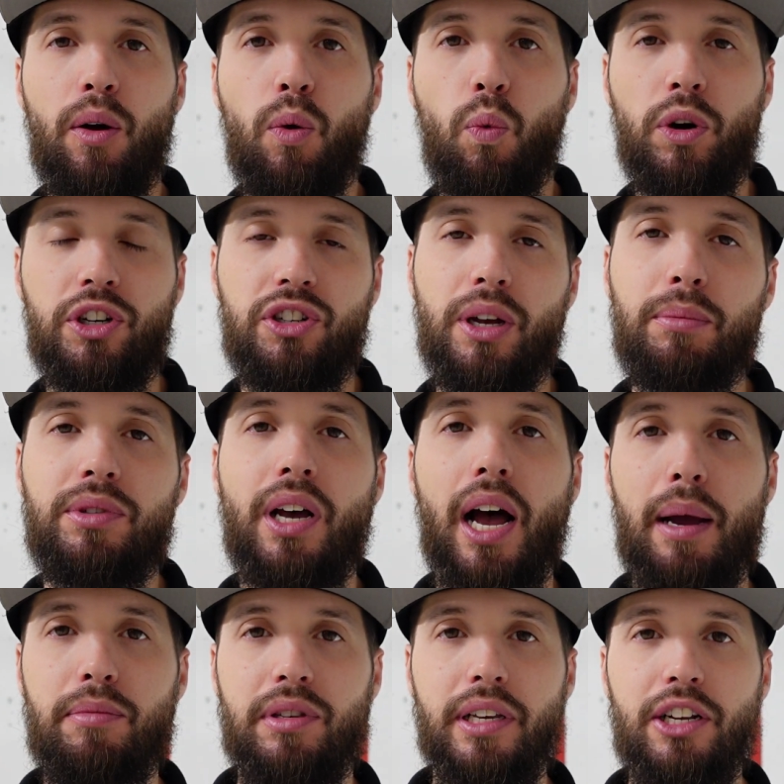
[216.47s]
which
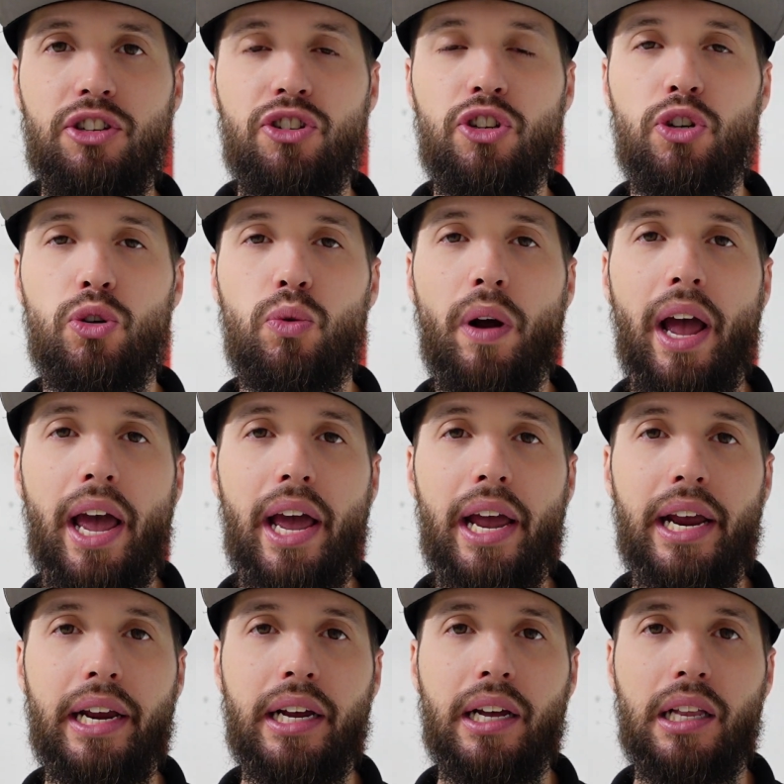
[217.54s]
sometimes leads to
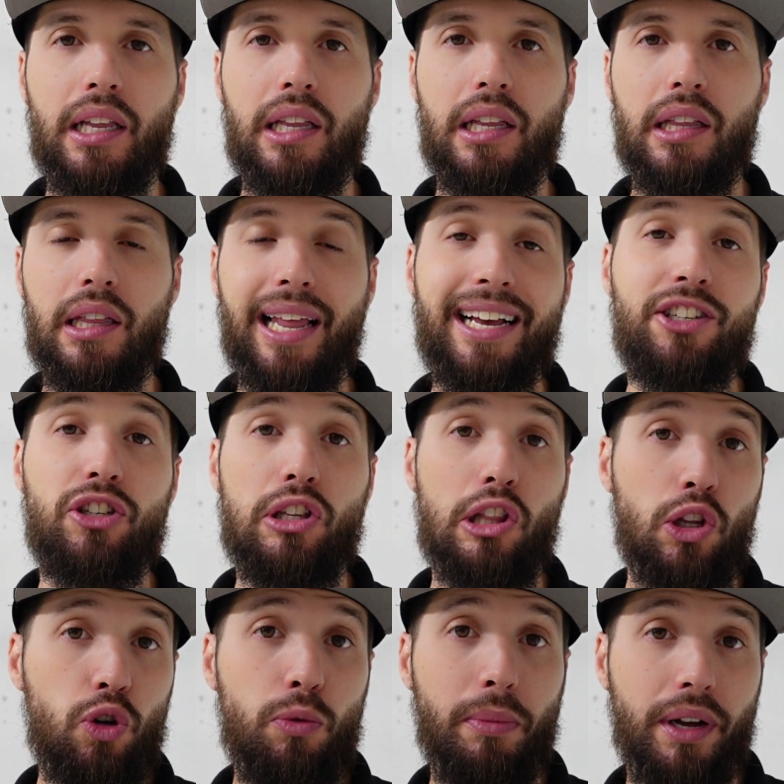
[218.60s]
a less
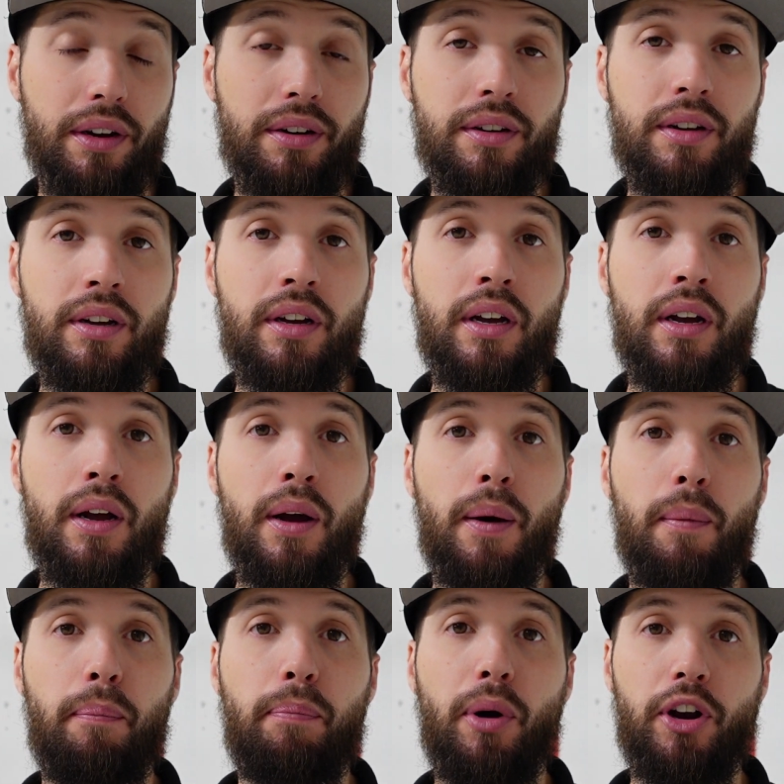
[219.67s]

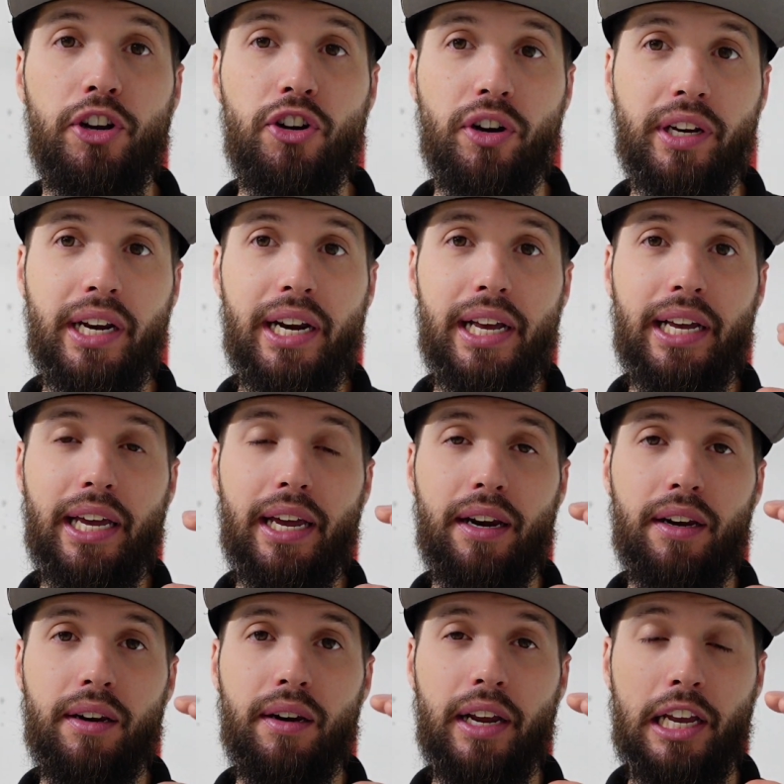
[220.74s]
lumen, but you're getting
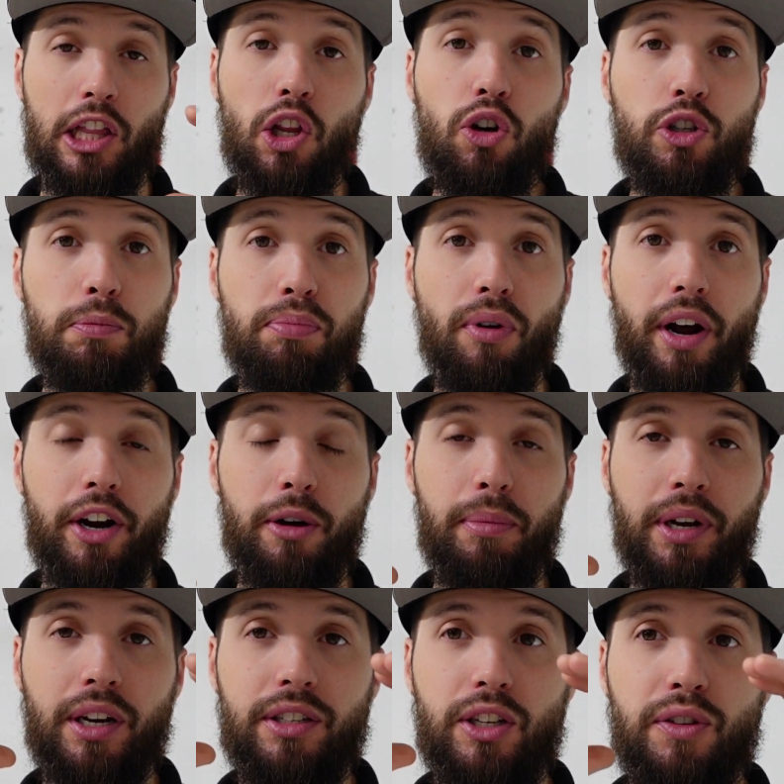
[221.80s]
it looks brighter
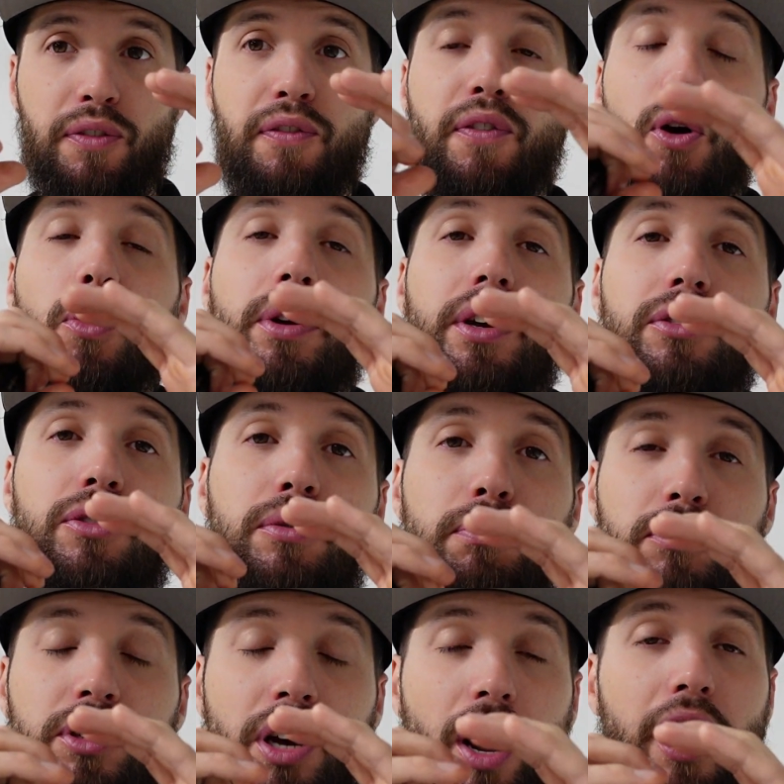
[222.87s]
because it's
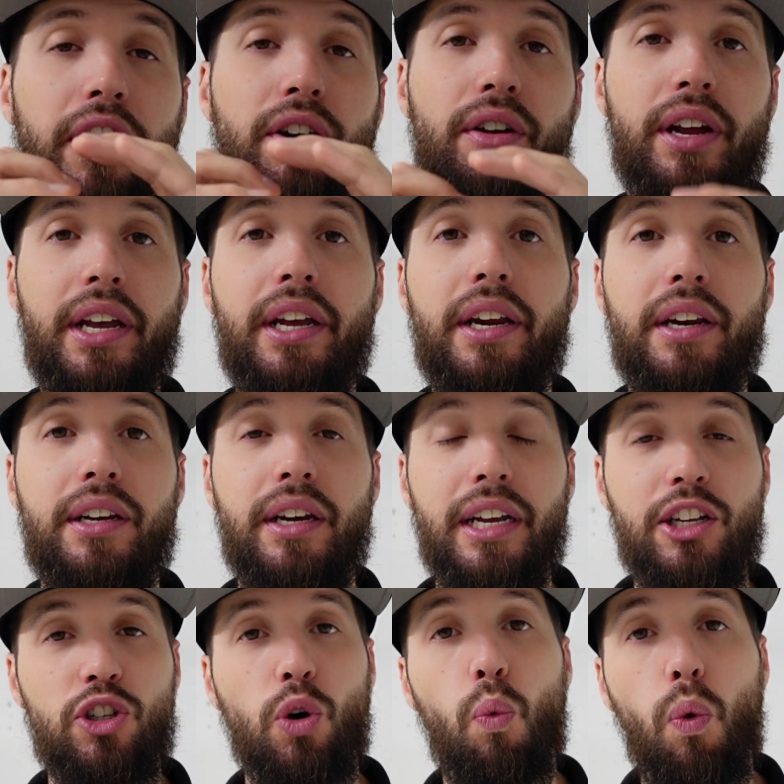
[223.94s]
focused tighter
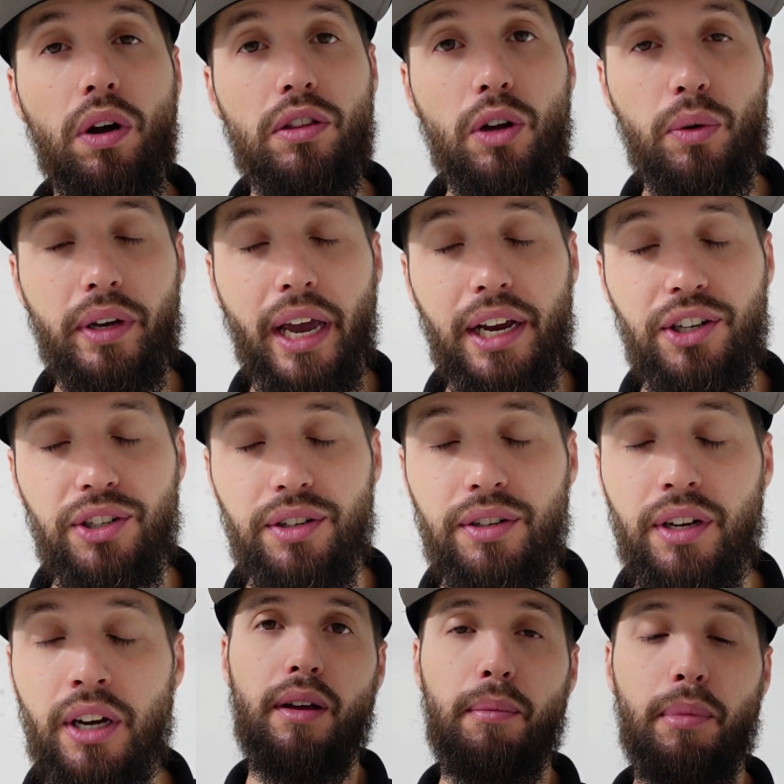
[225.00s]
into one
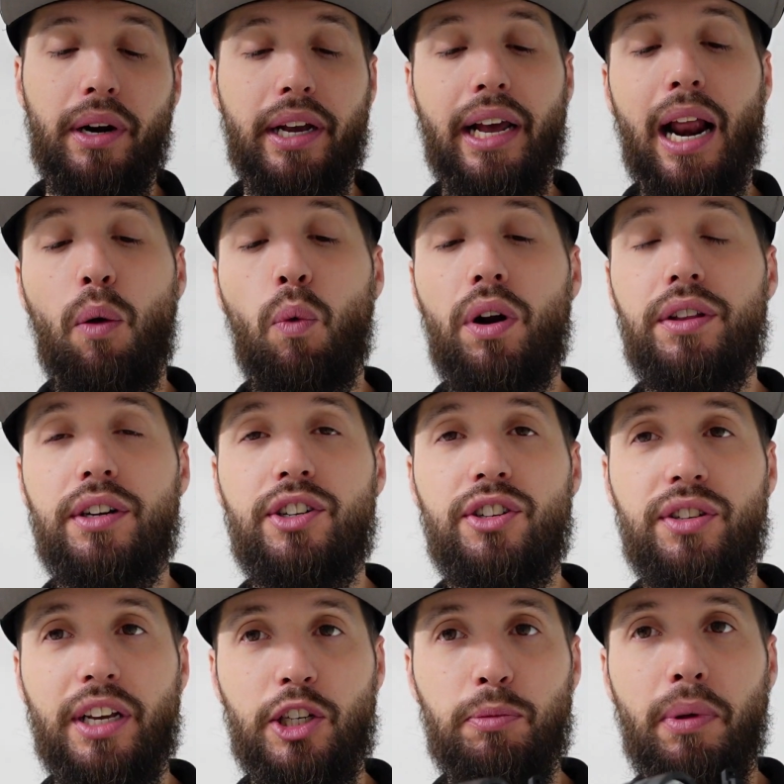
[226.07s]
location. But again, I wanted to
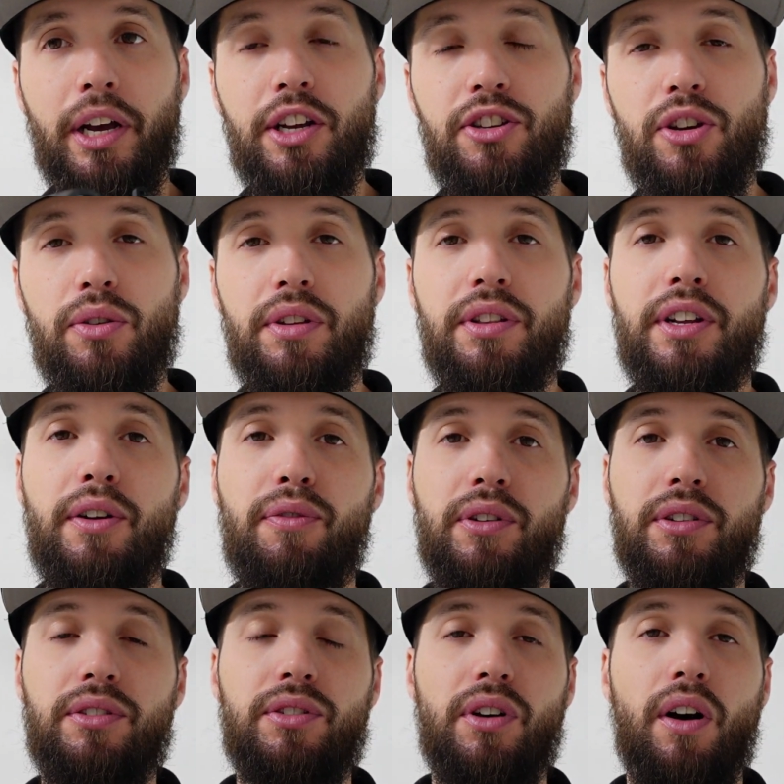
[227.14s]
just explain to you the
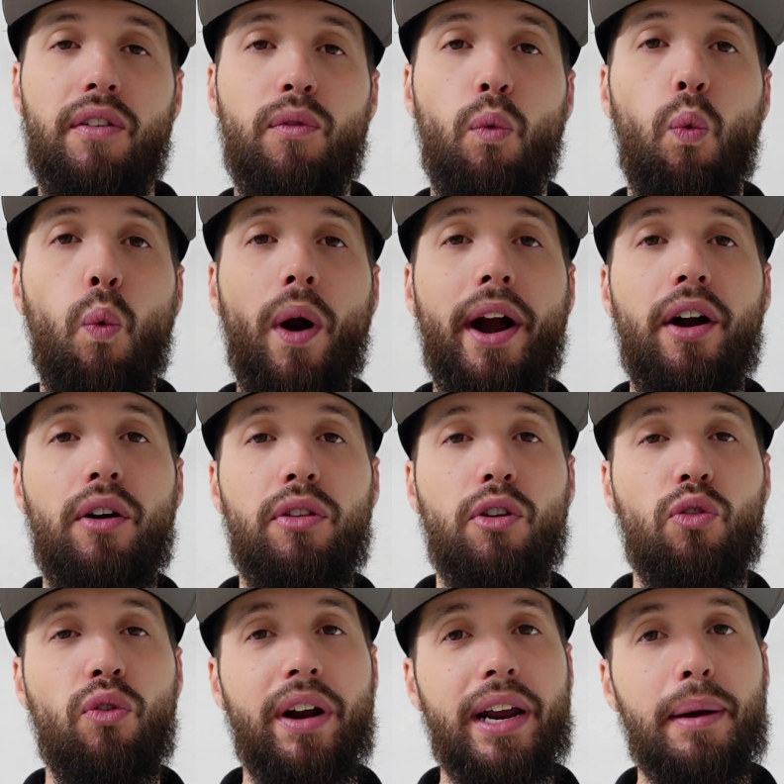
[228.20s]
difference of where the
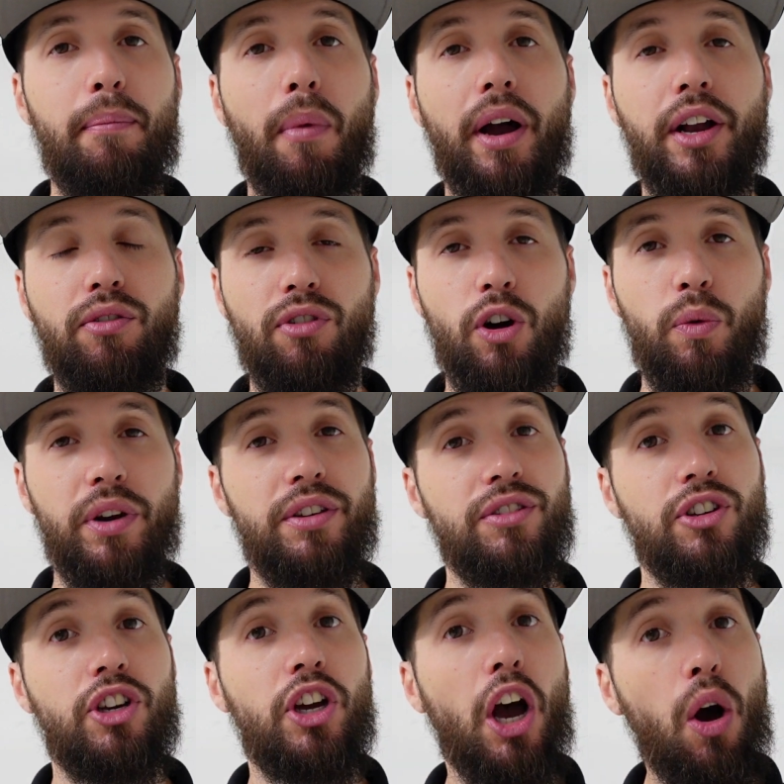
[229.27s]
Rein Micro is
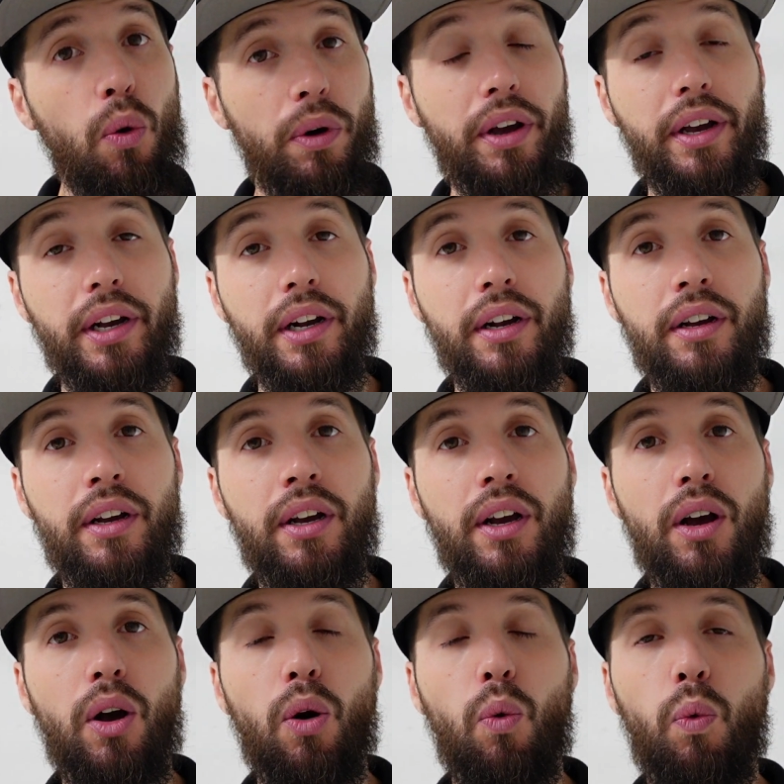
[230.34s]

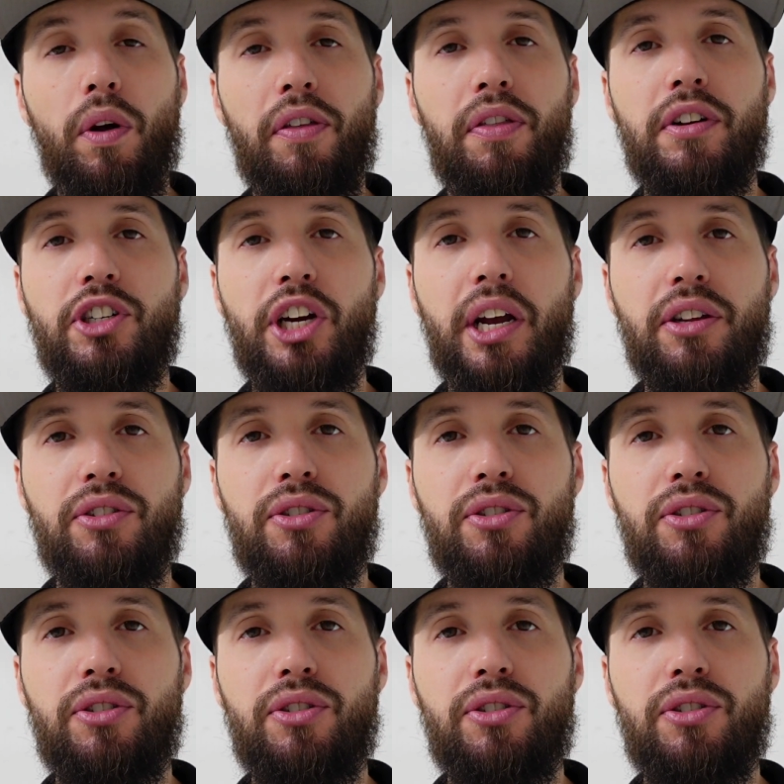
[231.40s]
going with the Gen